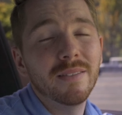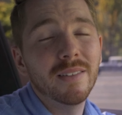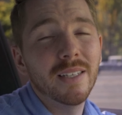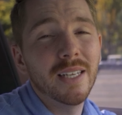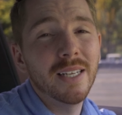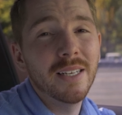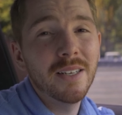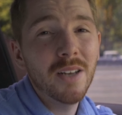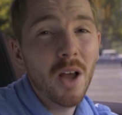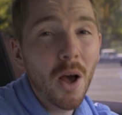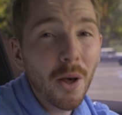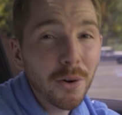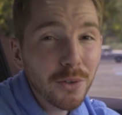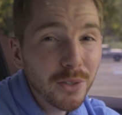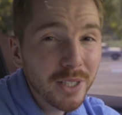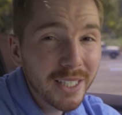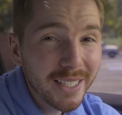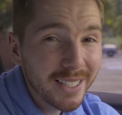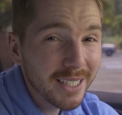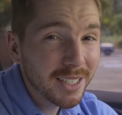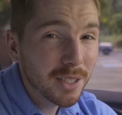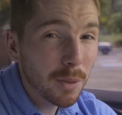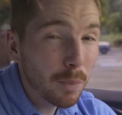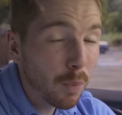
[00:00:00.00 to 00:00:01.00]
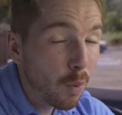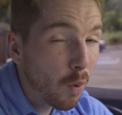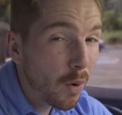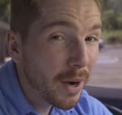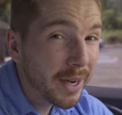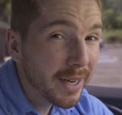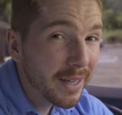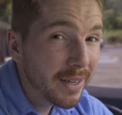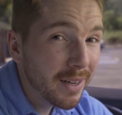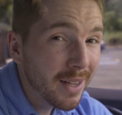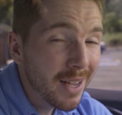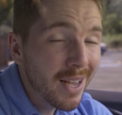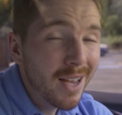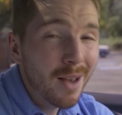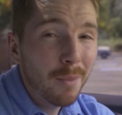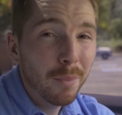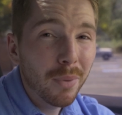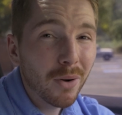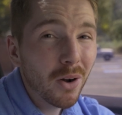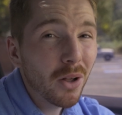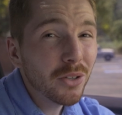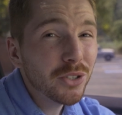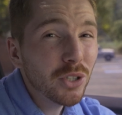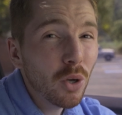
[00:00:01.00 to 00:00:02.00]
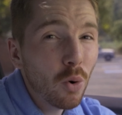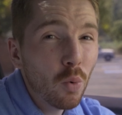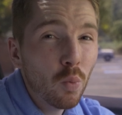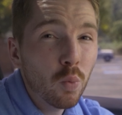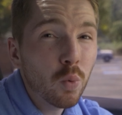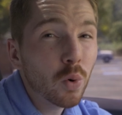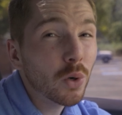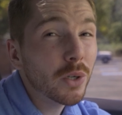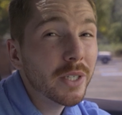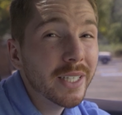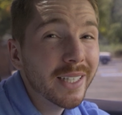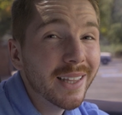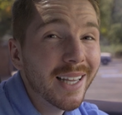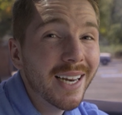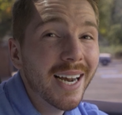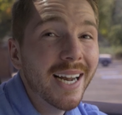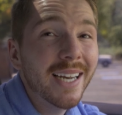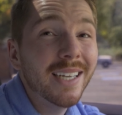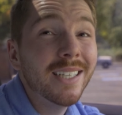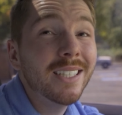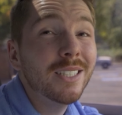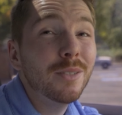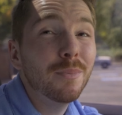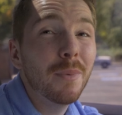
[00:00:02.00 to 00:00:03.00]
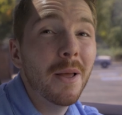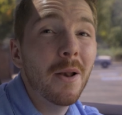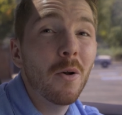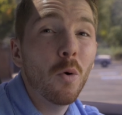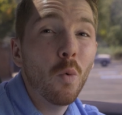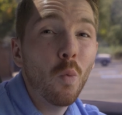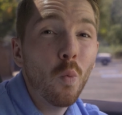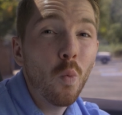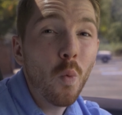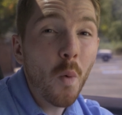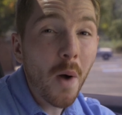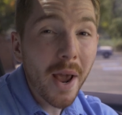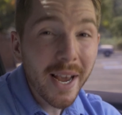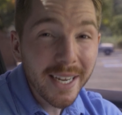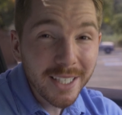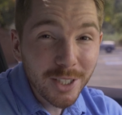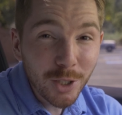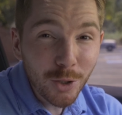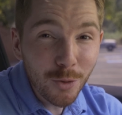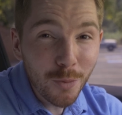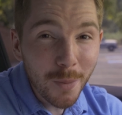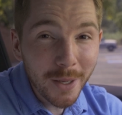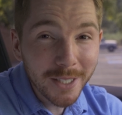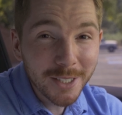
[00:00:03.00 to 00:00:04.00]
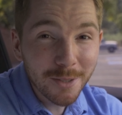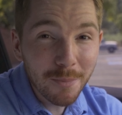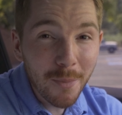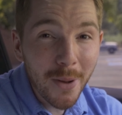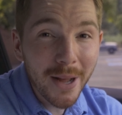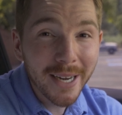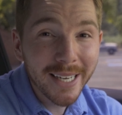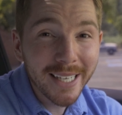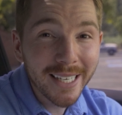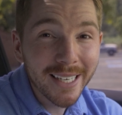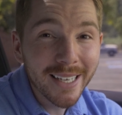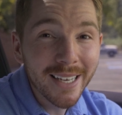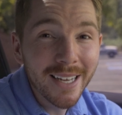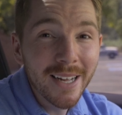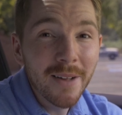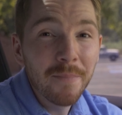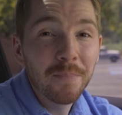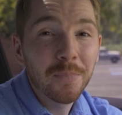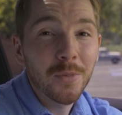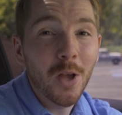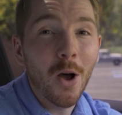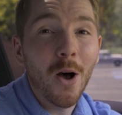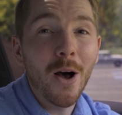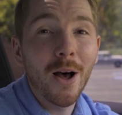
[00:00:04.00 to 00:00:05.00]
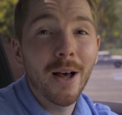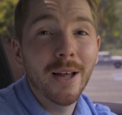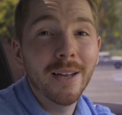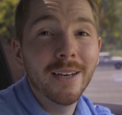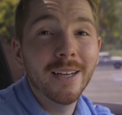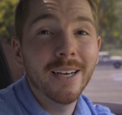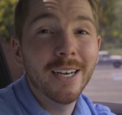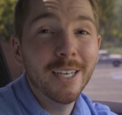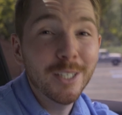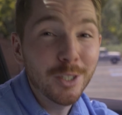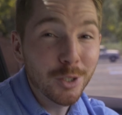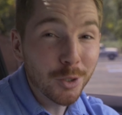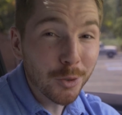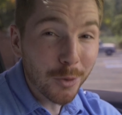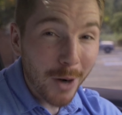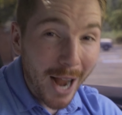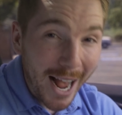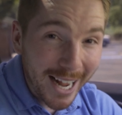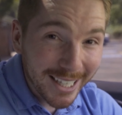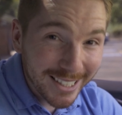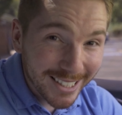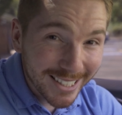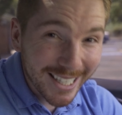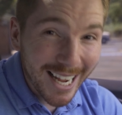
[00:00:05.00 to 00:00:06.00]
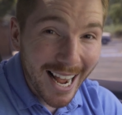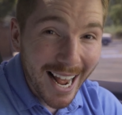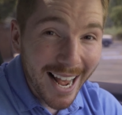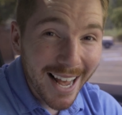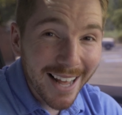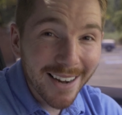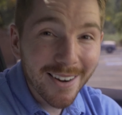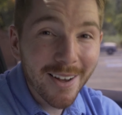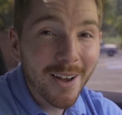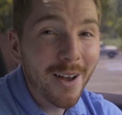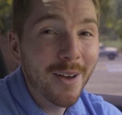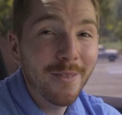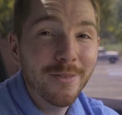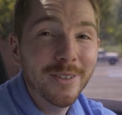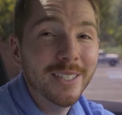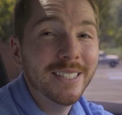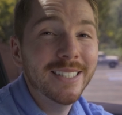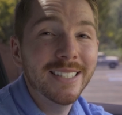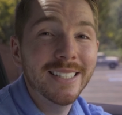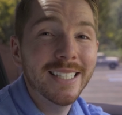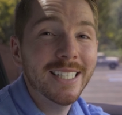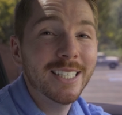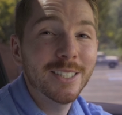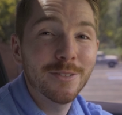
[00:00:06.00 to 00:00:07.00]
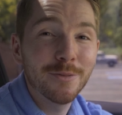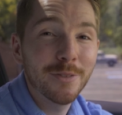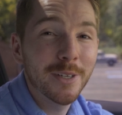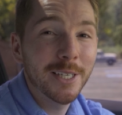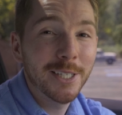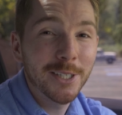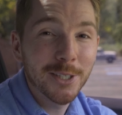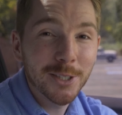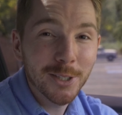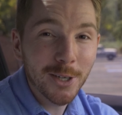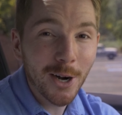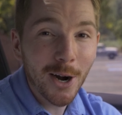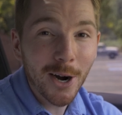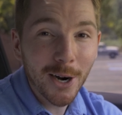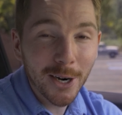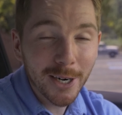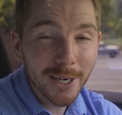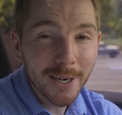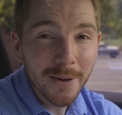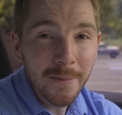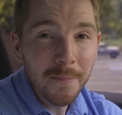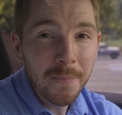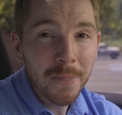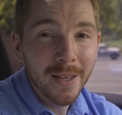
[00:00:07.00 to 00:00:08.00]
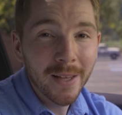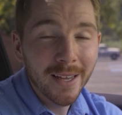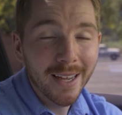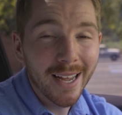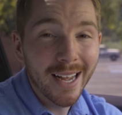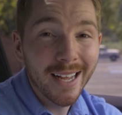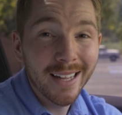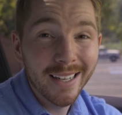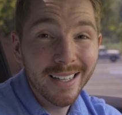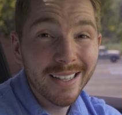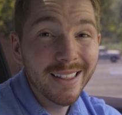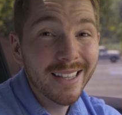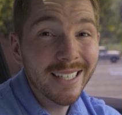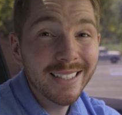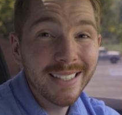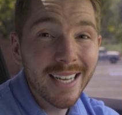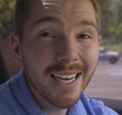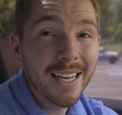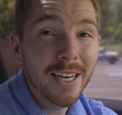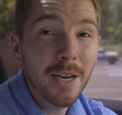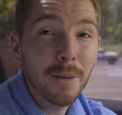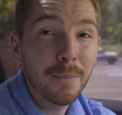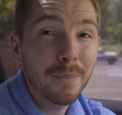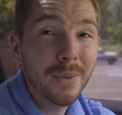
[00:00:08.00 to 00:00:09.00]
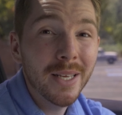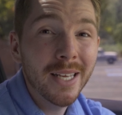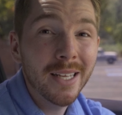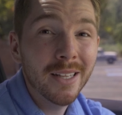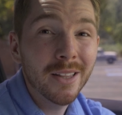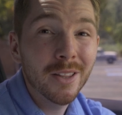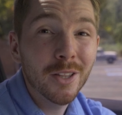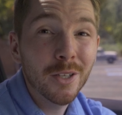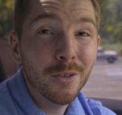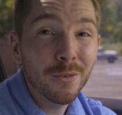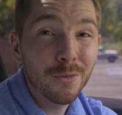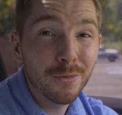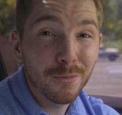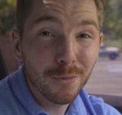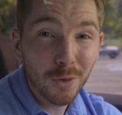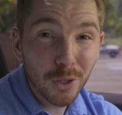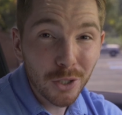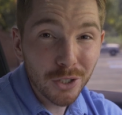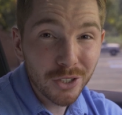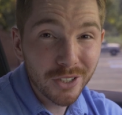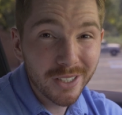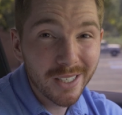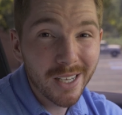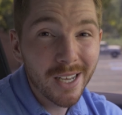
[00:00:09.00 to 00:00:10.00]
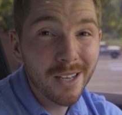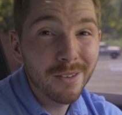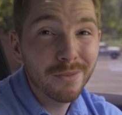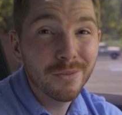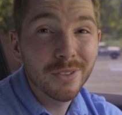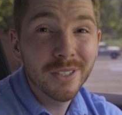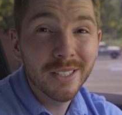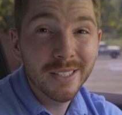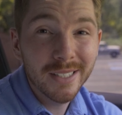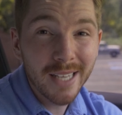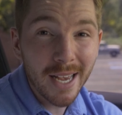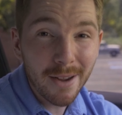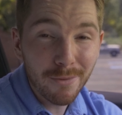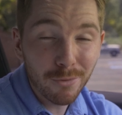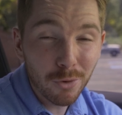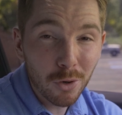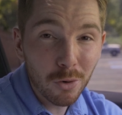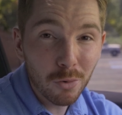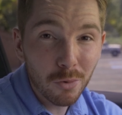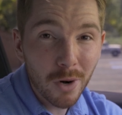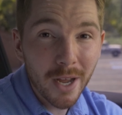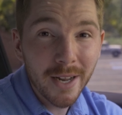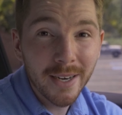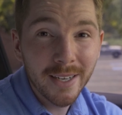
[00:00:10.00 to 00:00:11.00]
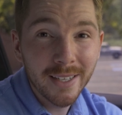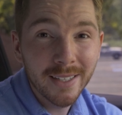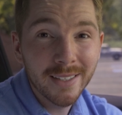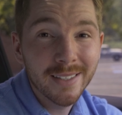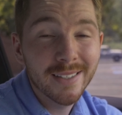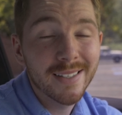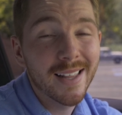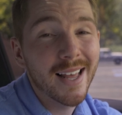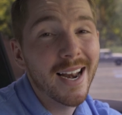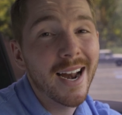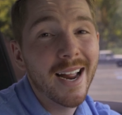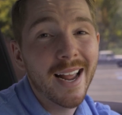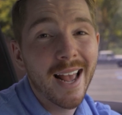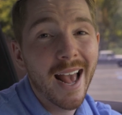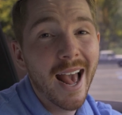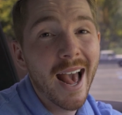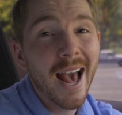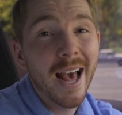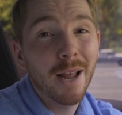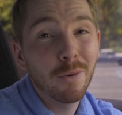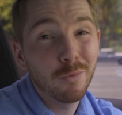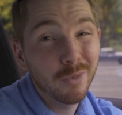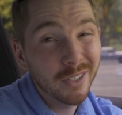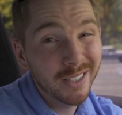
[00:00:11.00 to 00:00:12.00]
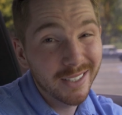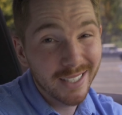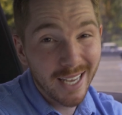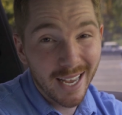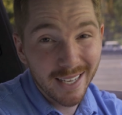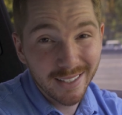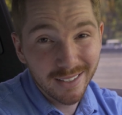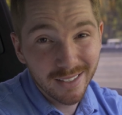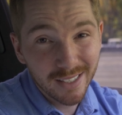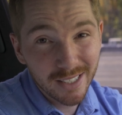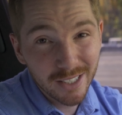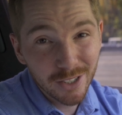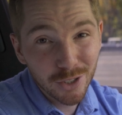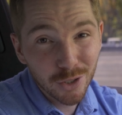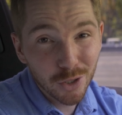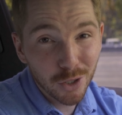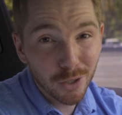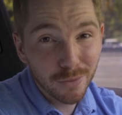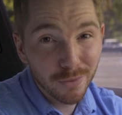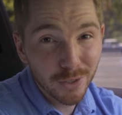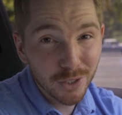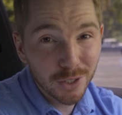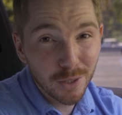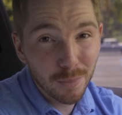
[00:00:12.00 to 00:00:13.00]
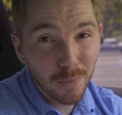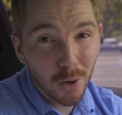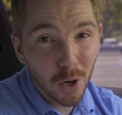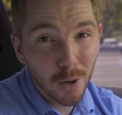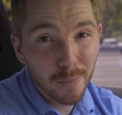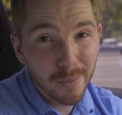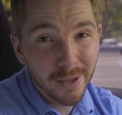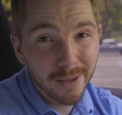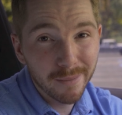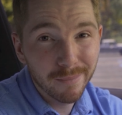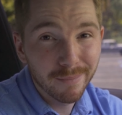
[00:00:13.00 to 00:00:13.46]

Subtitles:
And not only disappointed, but also worried that I had just spent way too much money on a trash can of a six-figure car. And this ended up being the first of several run-ins that I had with Tesla's service department.